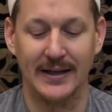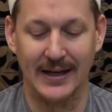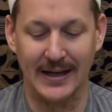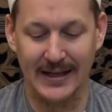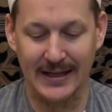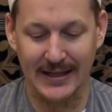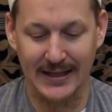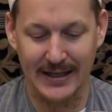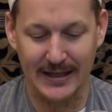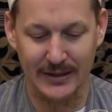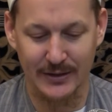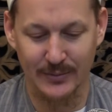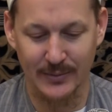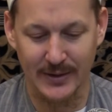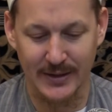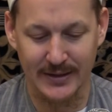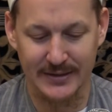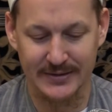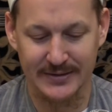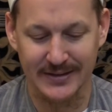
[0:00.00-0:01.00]
And
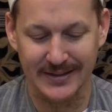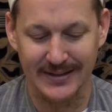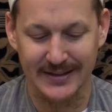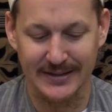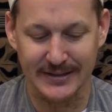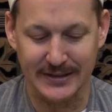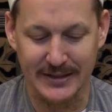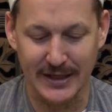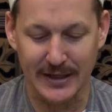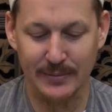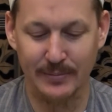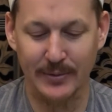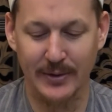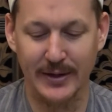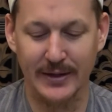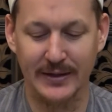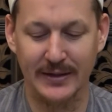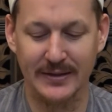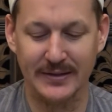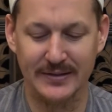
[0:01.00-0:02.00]
likewise,
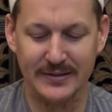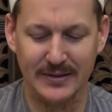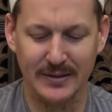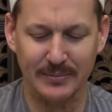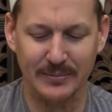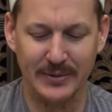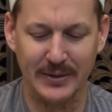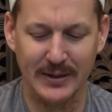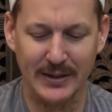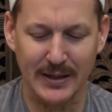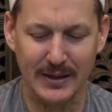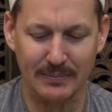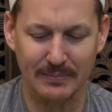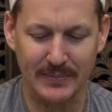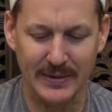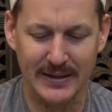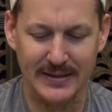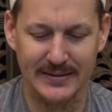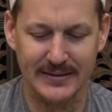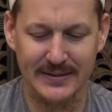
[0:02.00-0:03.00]
daybreak is something
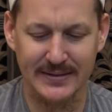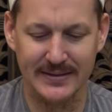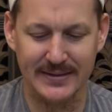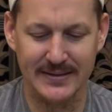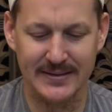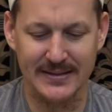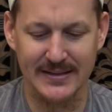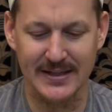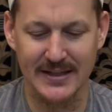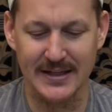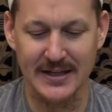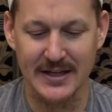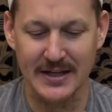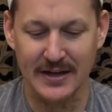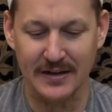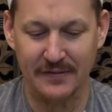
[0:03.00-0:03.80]
amazing to see.